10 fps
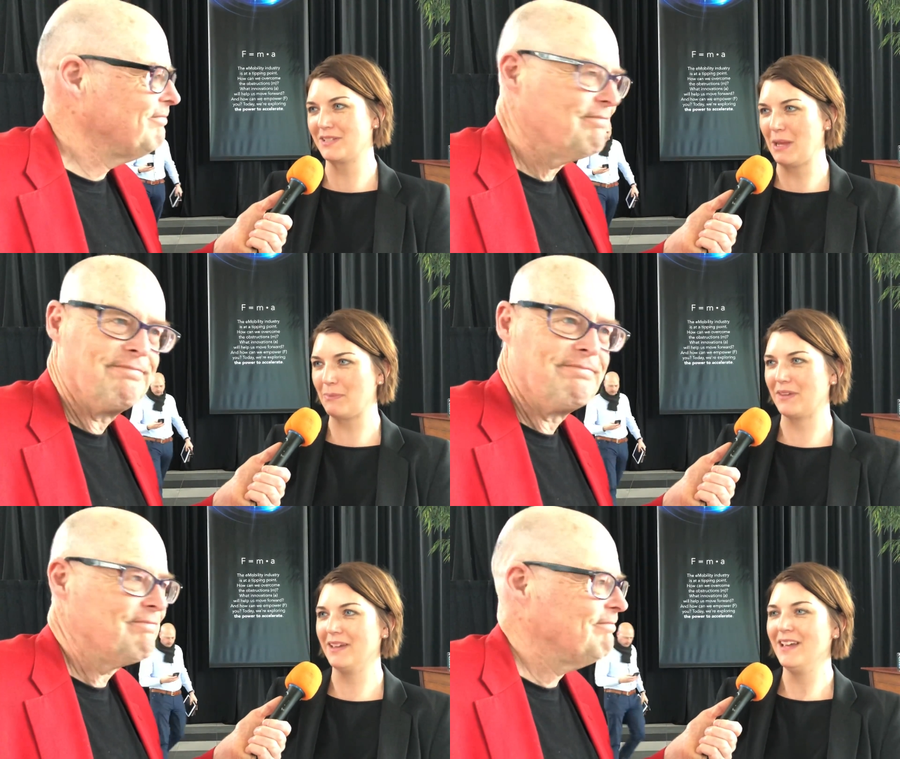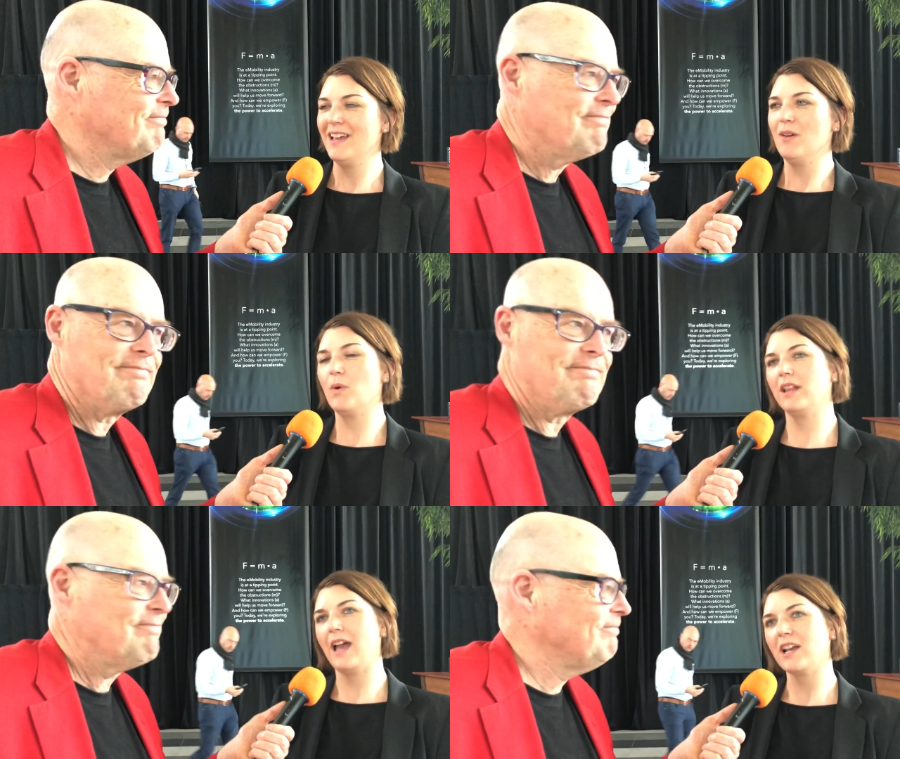Speaker 1: step the...
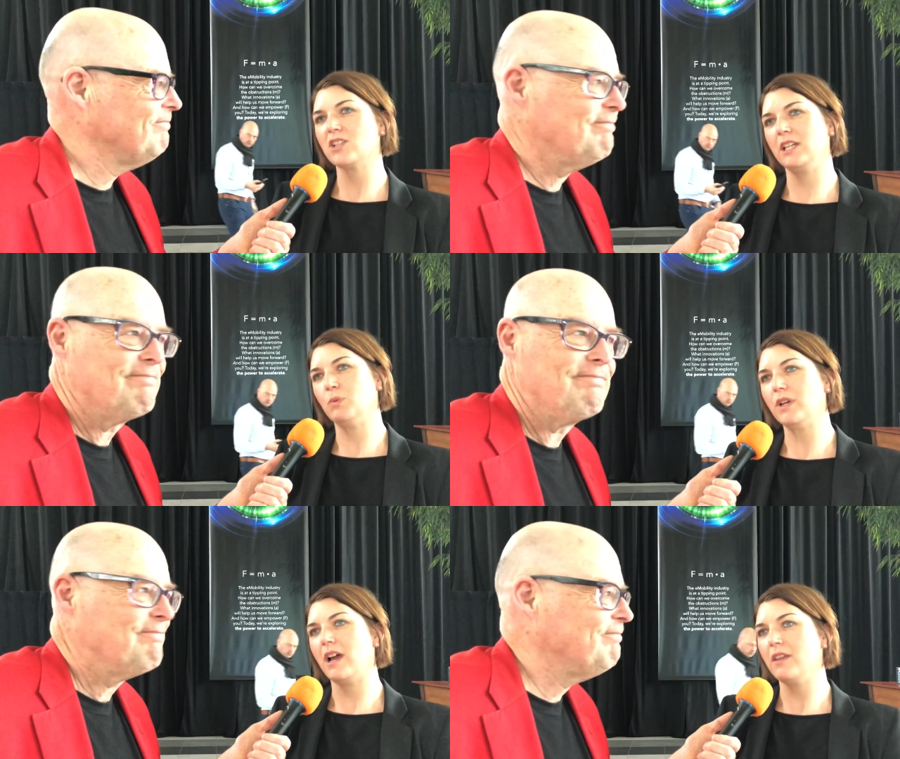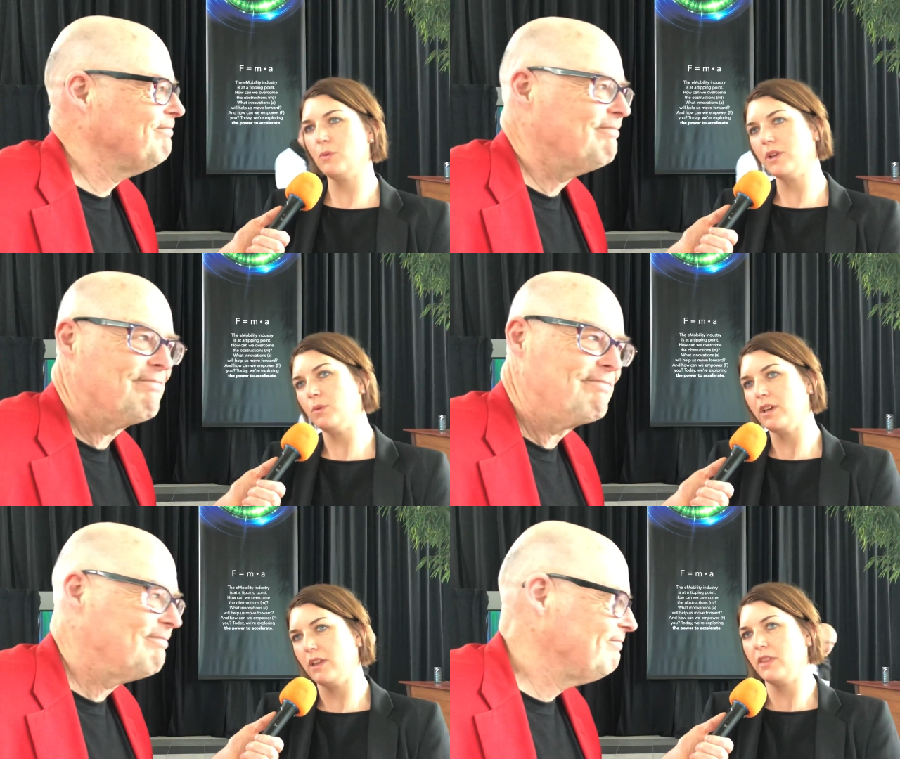Well, actually, what I, what, what
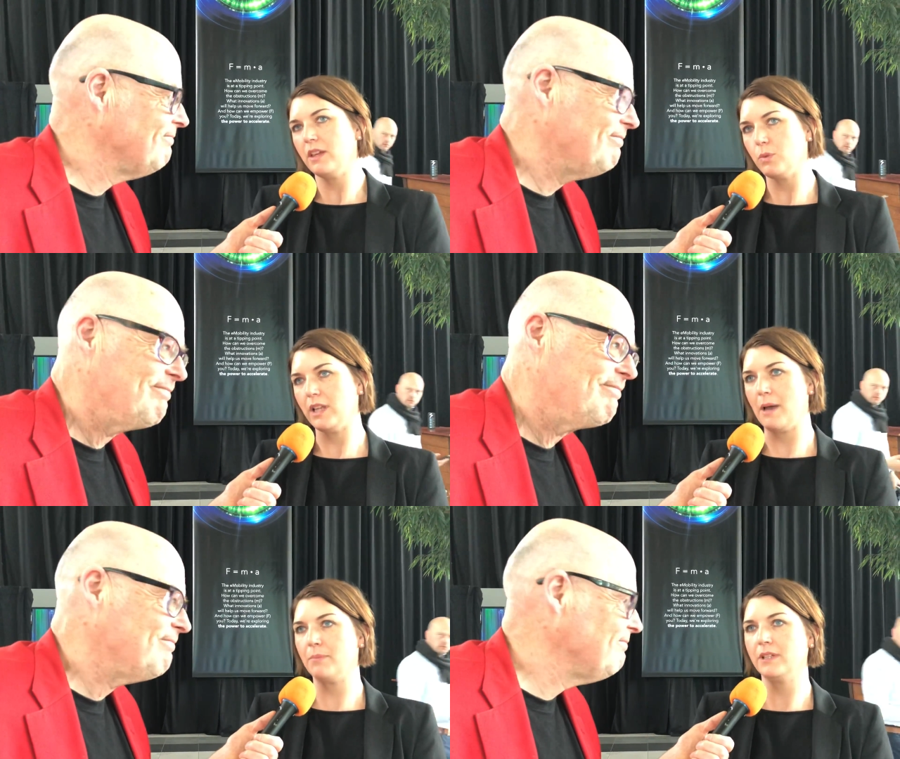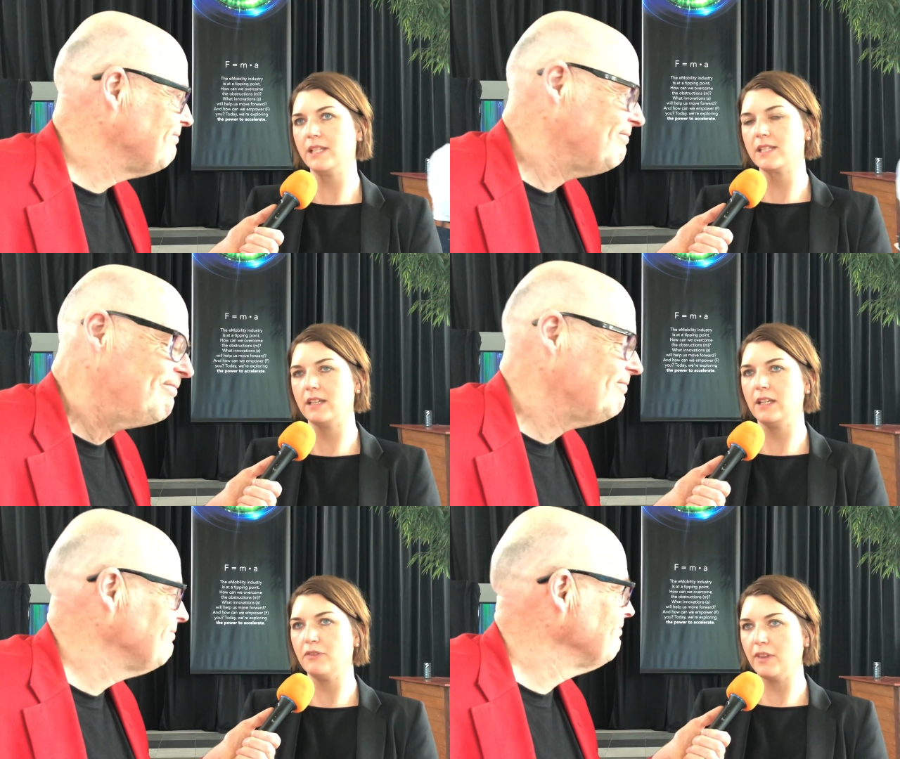I think will happen is that
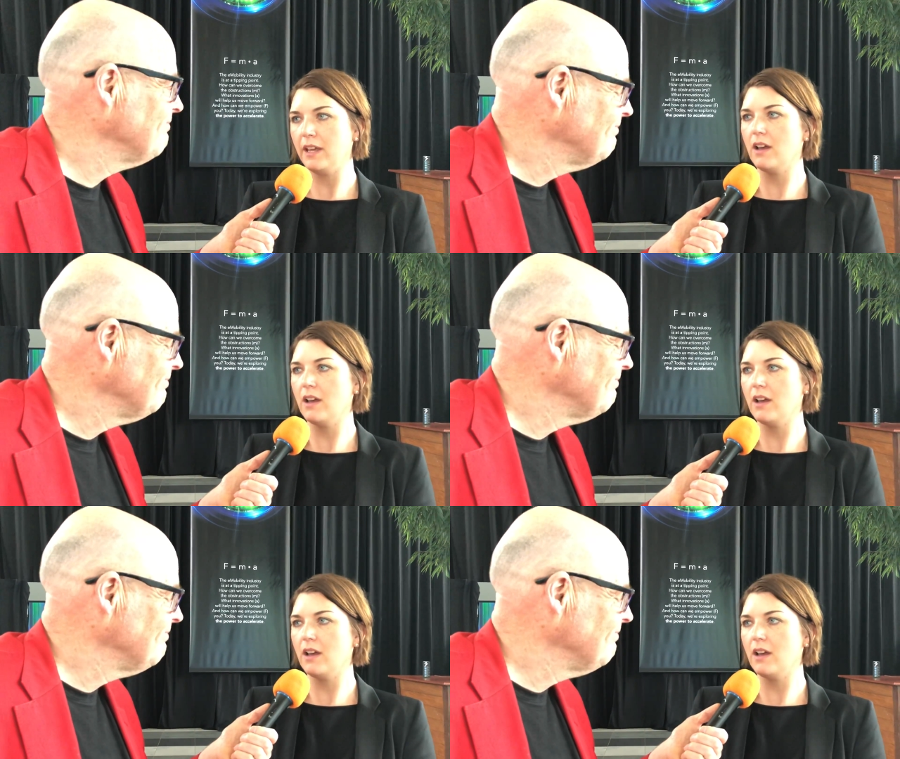if they